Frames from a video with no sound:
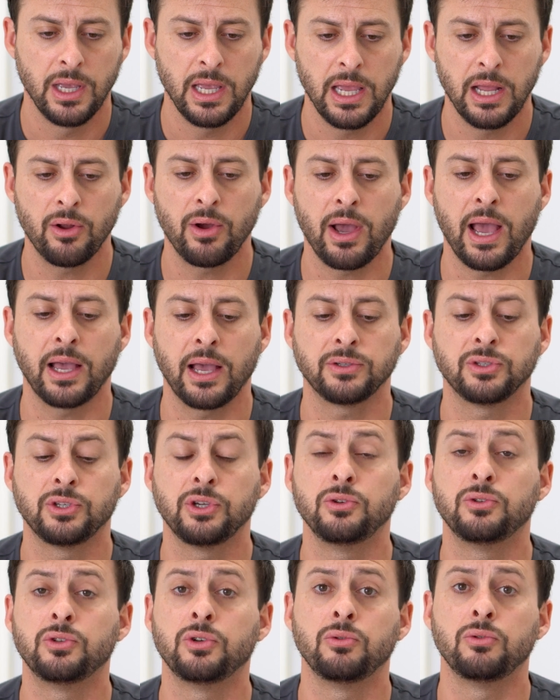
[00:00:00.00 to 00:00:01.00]
It'll ask
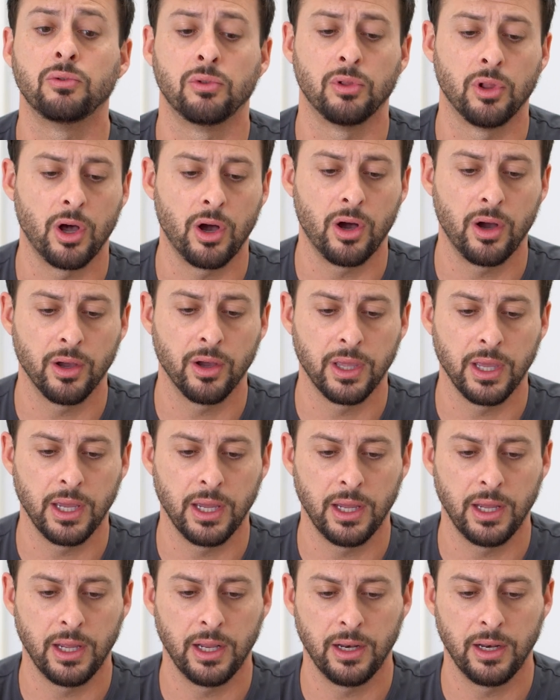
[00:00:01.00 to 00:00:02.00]
you to log
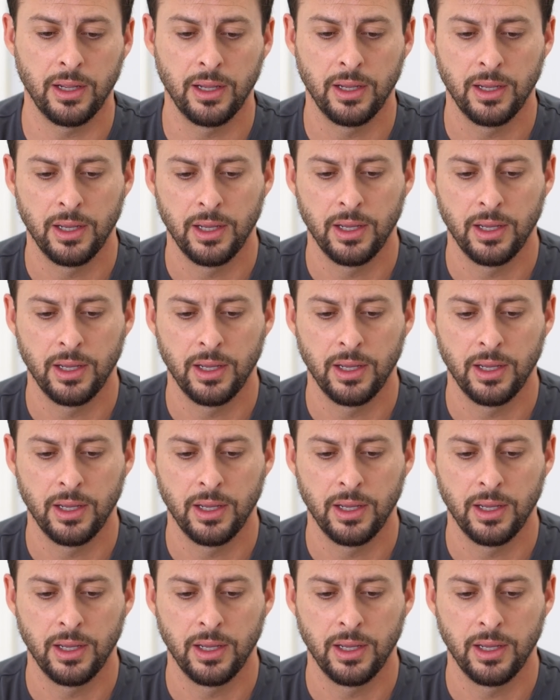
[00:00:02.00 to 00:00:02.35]
in